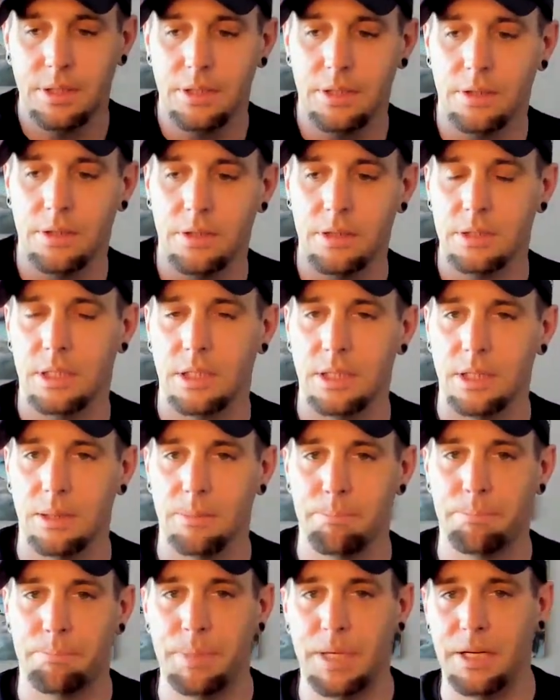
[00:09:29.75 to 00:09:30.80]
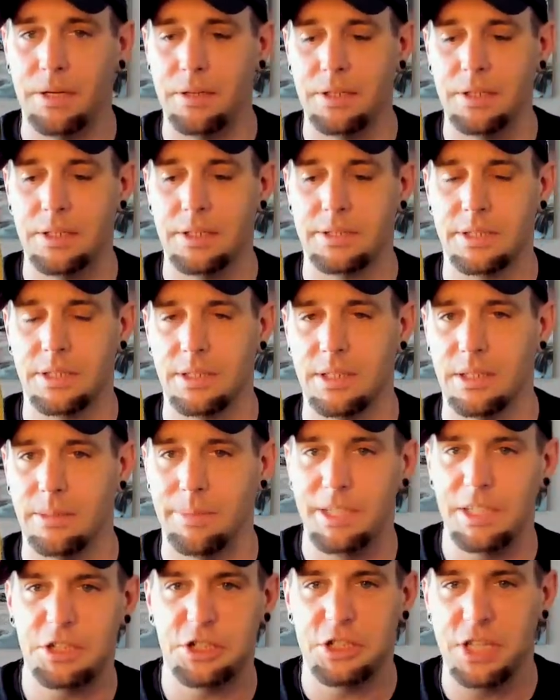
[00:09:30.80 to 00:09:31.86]
There is a little bitterness, a little
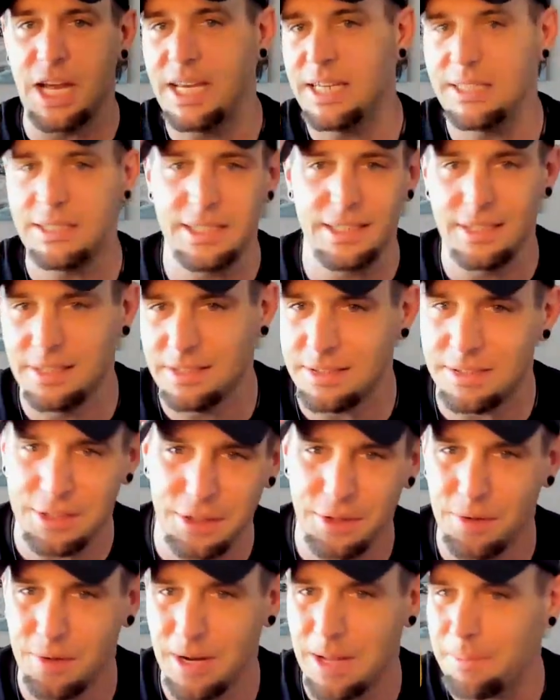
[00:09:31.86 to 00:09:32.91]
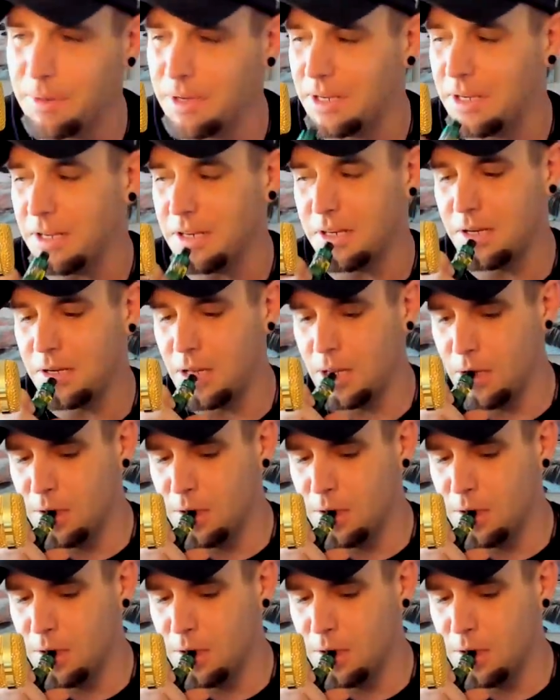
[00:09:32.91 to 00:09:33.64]
bit of shystiness, you know what I mean?